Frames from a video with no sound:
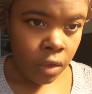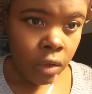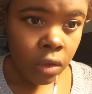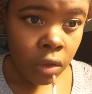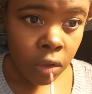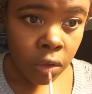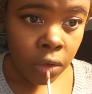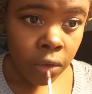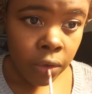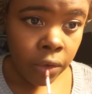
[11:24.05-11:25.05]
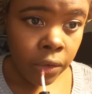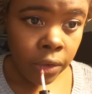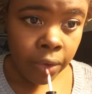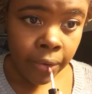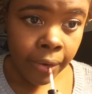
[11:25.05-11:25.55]
to you? Wait,
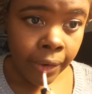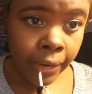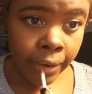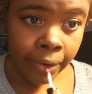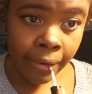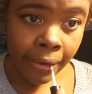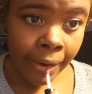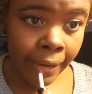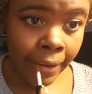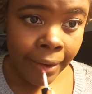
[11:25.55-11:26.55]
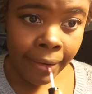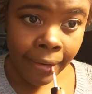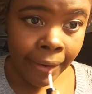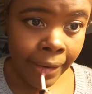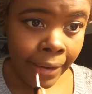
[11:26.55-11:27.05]
who are you? Where's
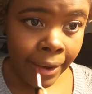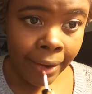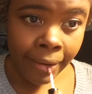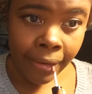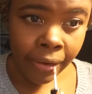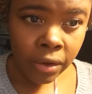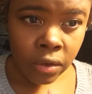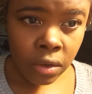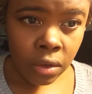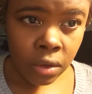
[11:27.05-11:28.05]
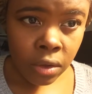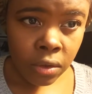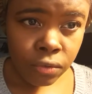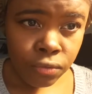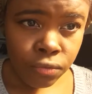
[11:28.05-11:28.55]
Aleah? You look completely
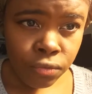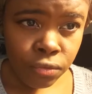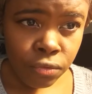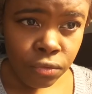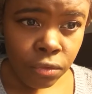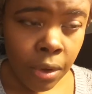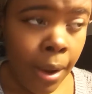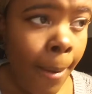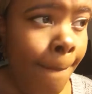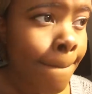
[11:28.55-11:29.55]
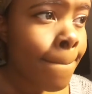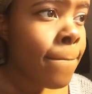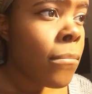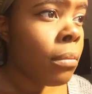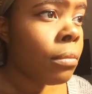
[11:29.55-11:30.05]
different. You know, so
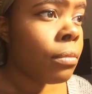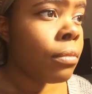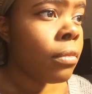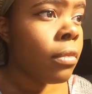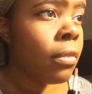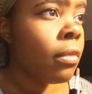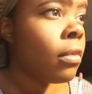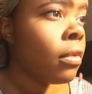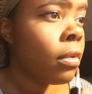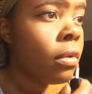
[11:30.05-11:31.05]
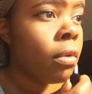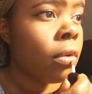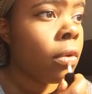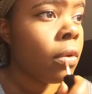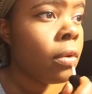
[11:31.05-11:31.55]
you get what I'm saying. Like,
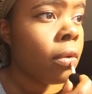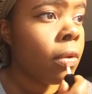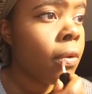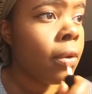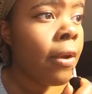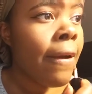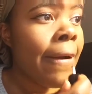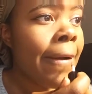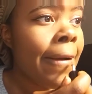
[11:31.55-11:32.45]
you don't want to